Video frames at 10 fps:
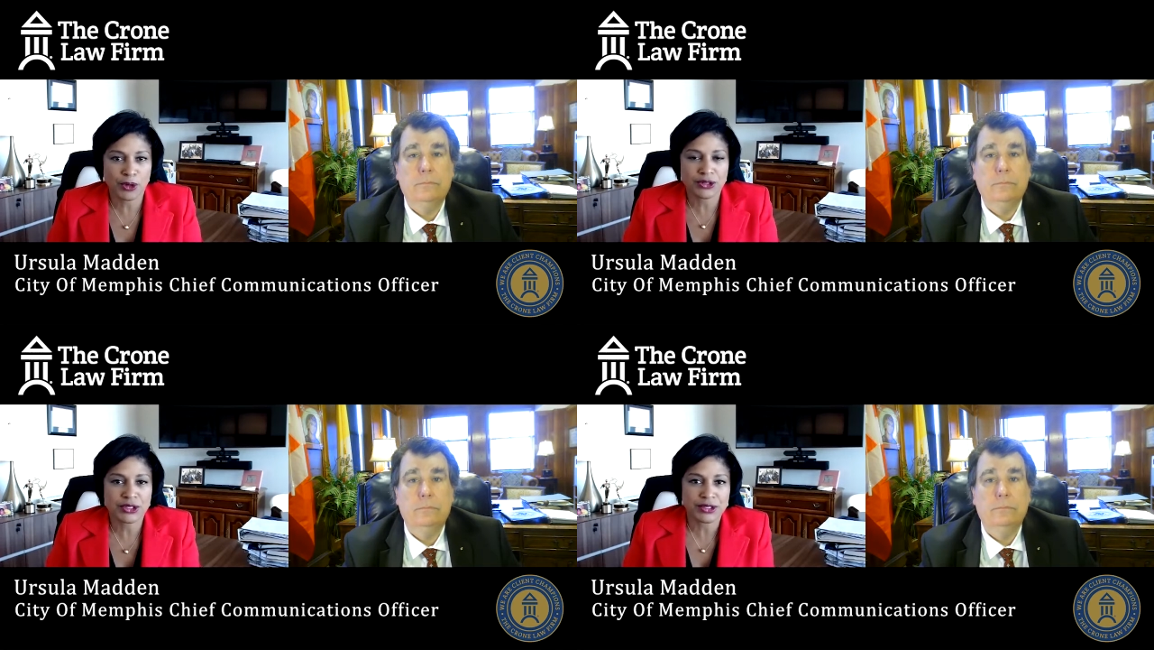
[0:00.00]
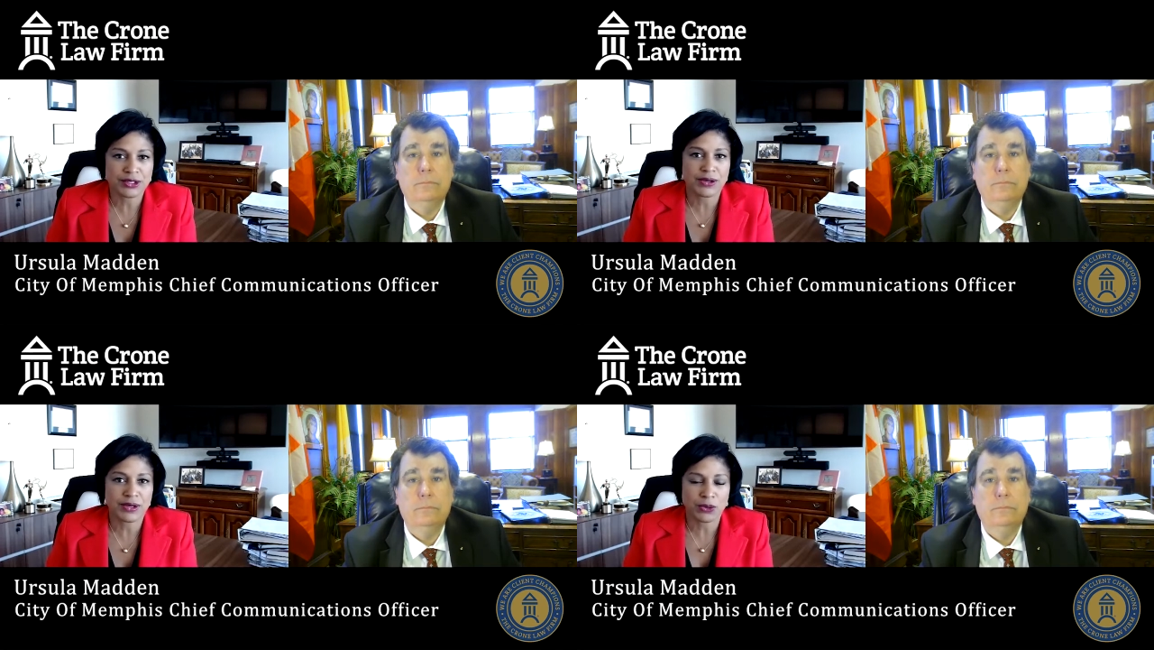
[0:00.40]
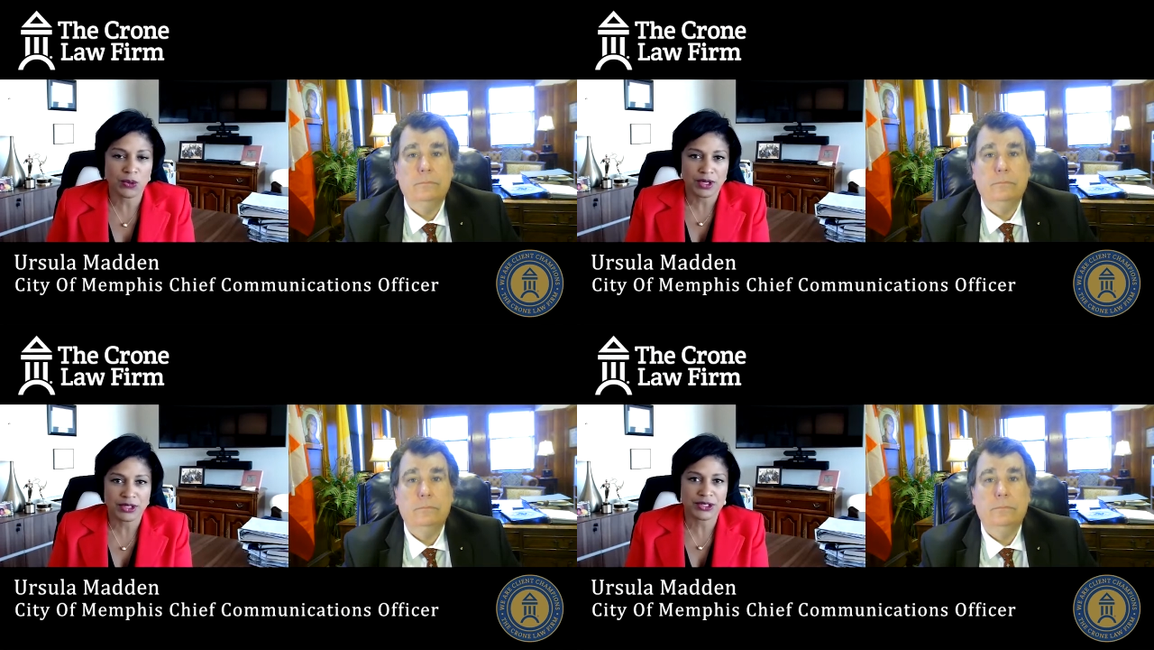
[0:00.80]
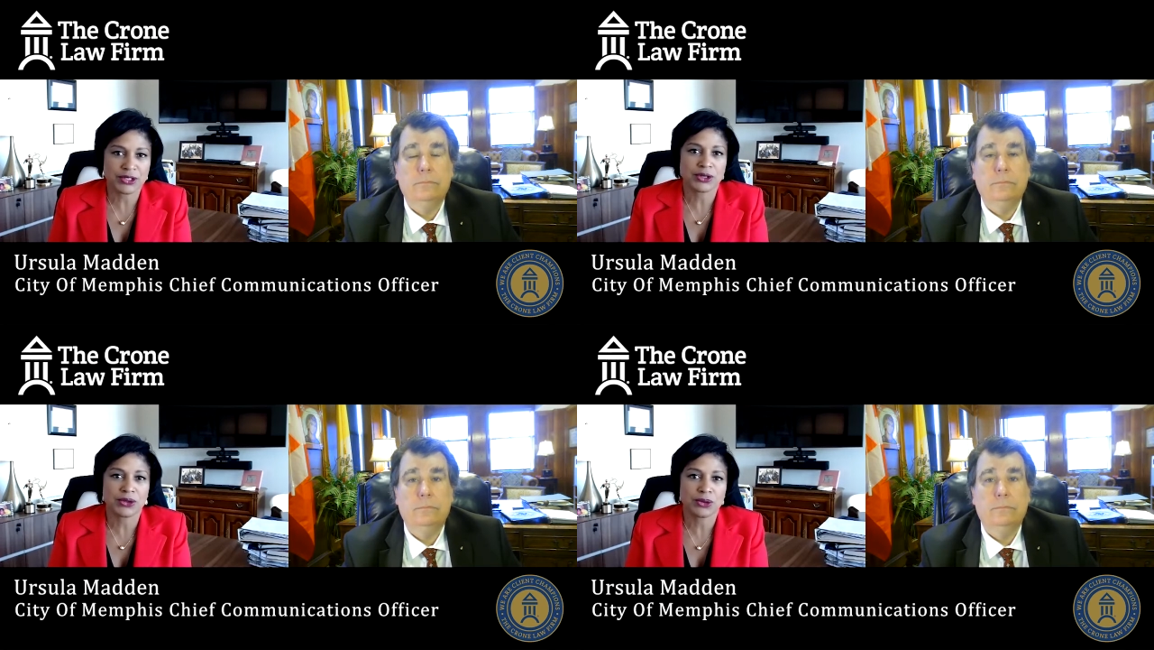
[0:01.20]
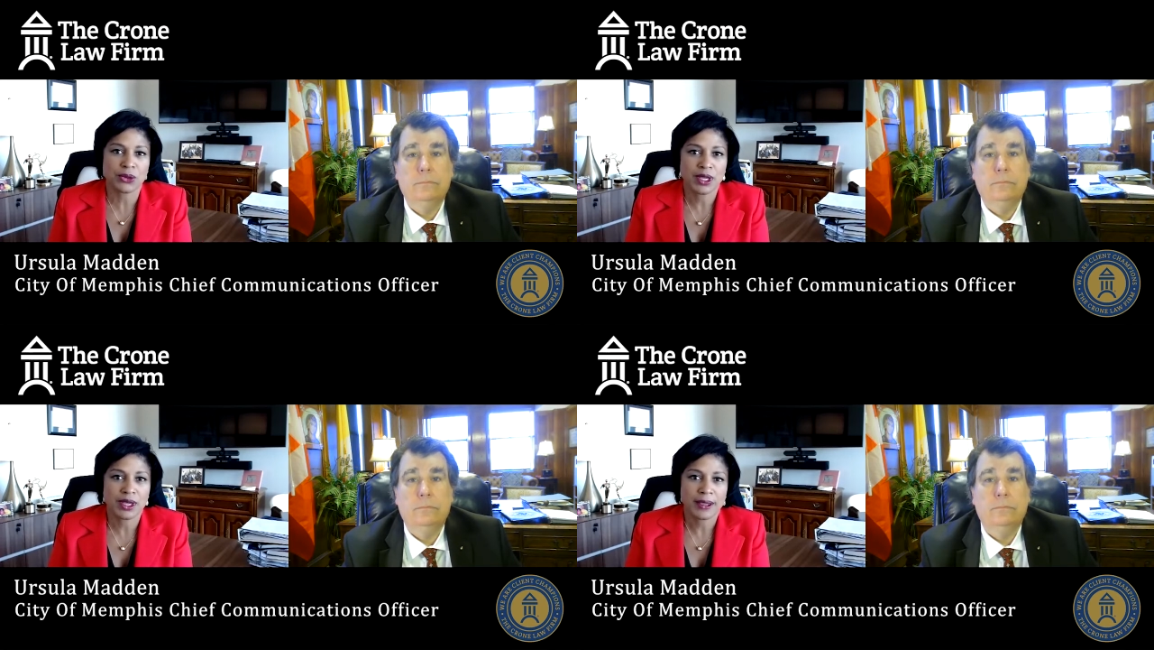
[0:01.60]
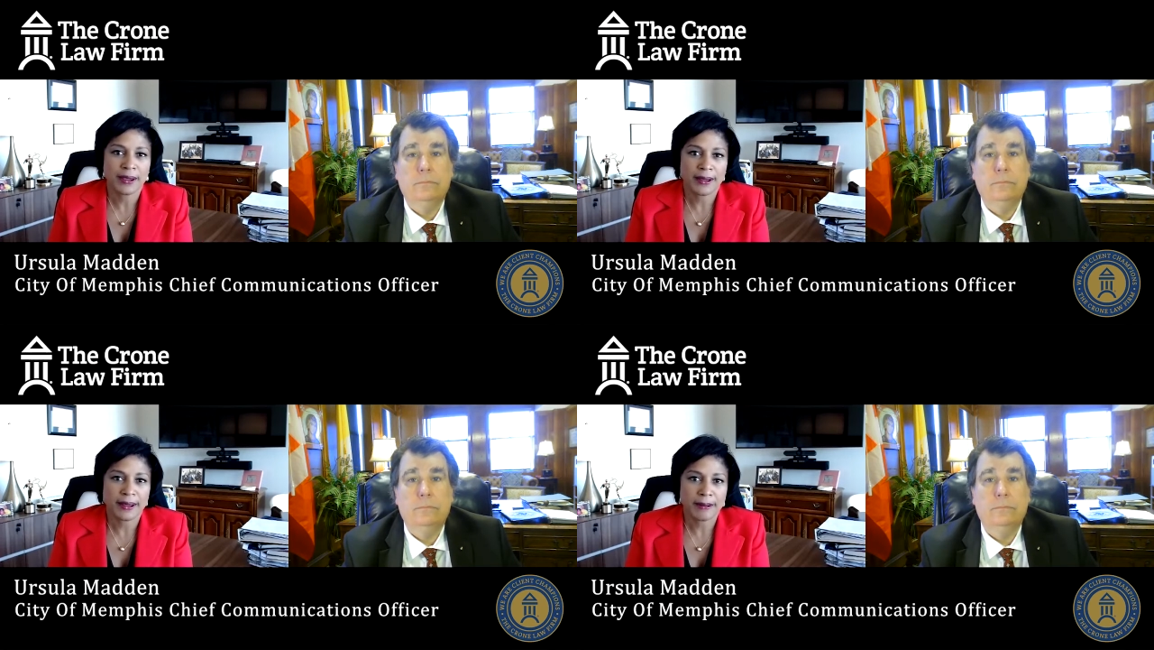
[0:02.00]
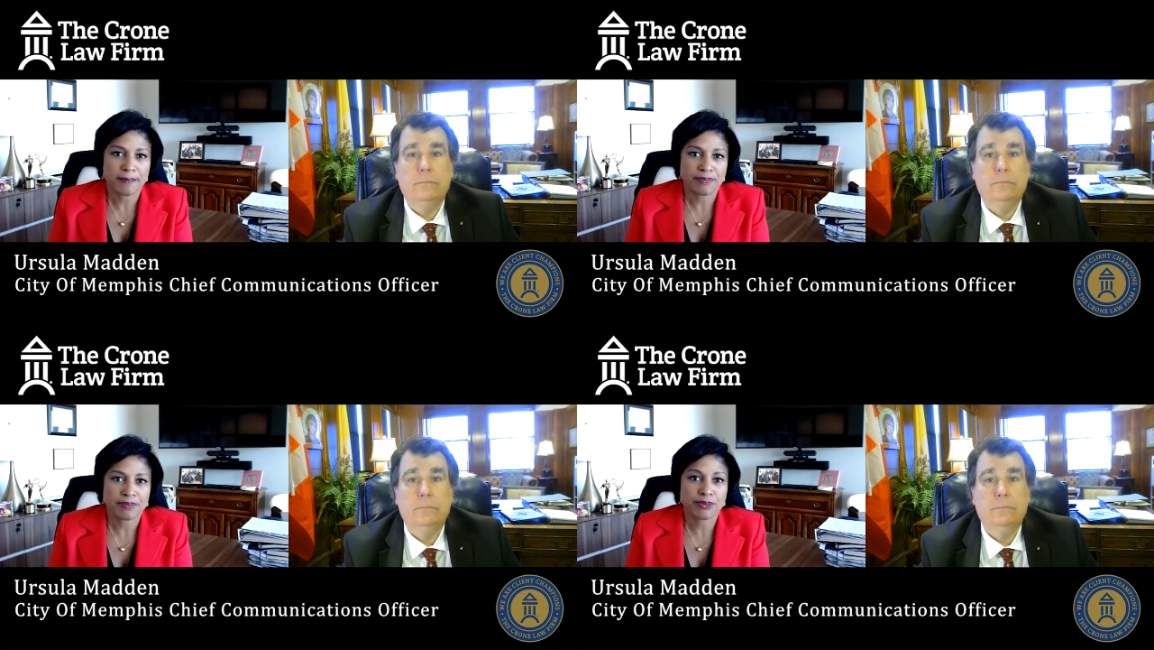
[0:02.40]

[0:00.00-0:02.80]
Speaker 1: person's duty was to um,